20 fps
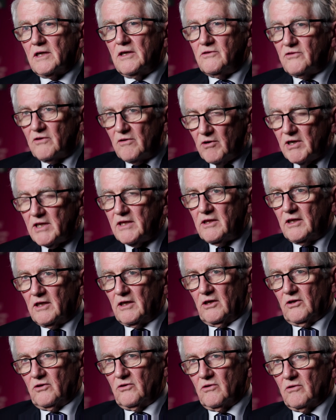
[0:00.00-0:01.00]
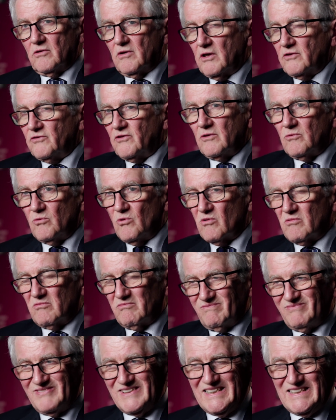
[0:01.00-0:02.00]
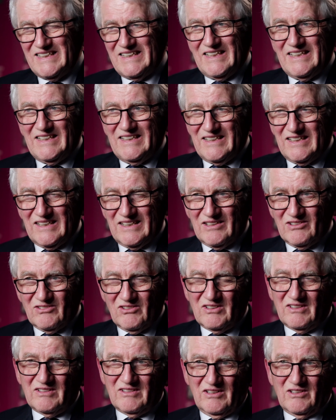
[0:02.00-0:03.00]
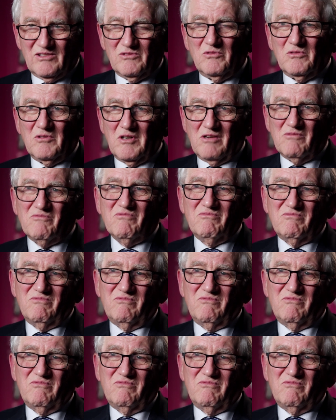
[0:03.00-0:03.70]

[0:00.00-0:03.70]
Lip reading: is there anything you can do? And I said, look, you know, I've